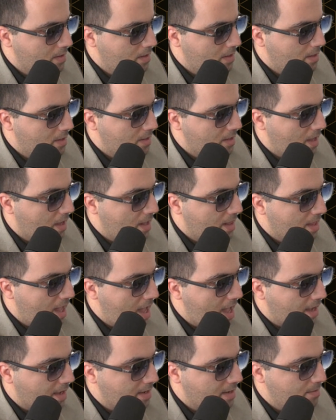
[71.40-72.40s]
They
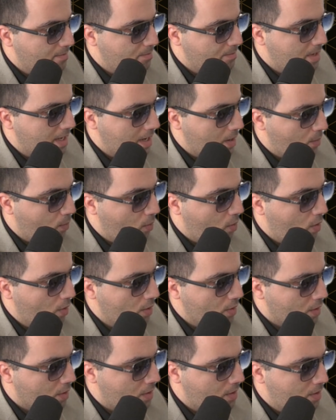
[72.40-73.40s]
lack being a warrior